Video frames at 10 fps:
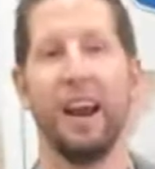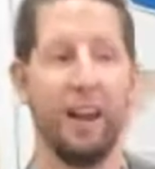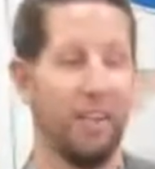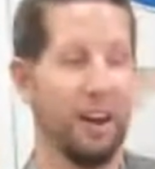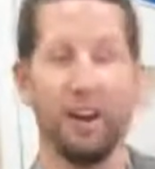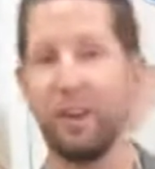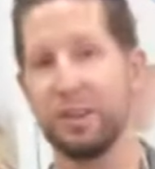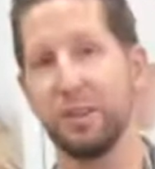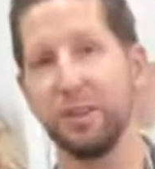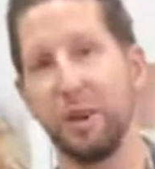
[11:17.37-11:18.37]
and then it
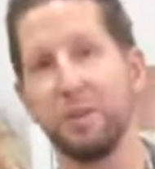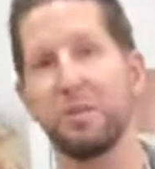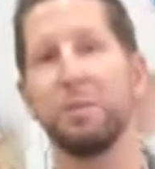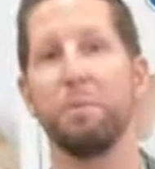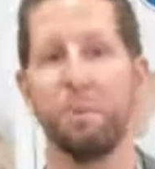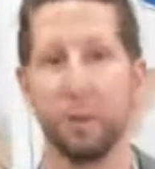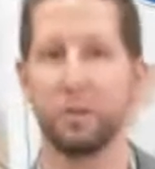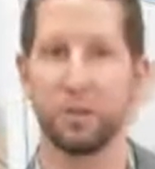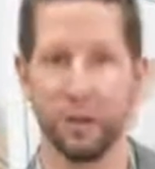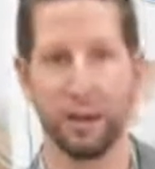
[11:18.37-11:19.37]
also goes to
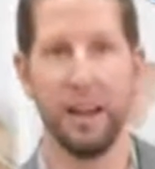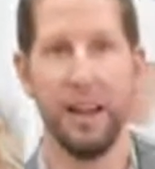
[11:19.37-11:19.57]
booster.